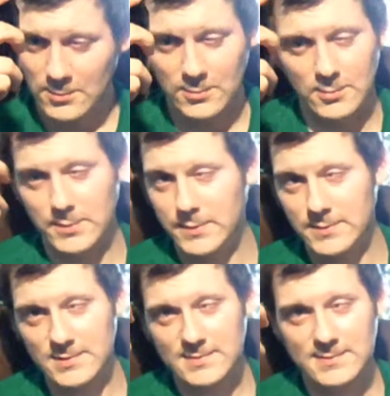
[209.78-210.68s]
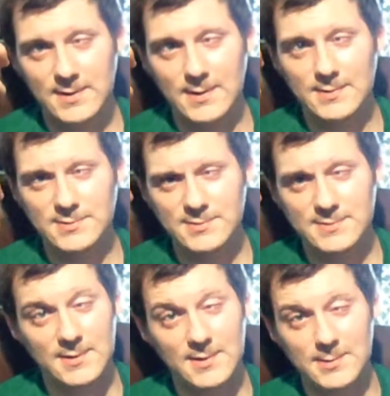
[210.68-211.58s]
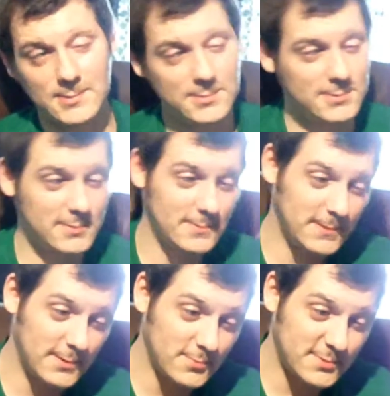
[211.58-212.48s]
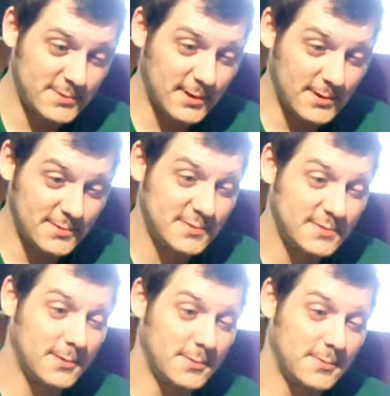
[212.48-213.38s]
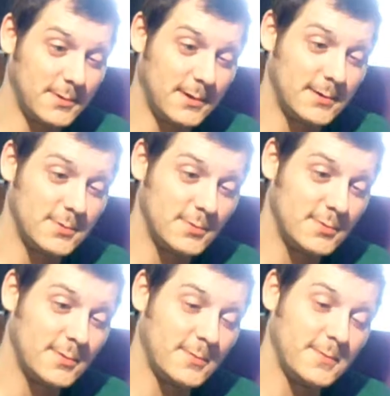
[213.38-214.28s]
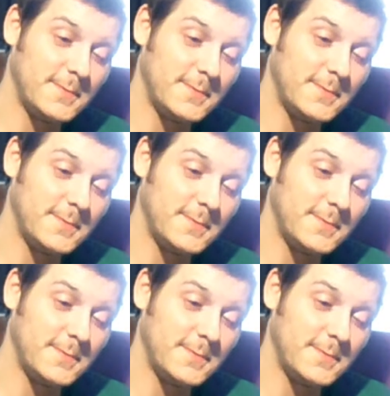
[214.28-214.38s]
Or maybe a Scottish style. I know Scottish style ales are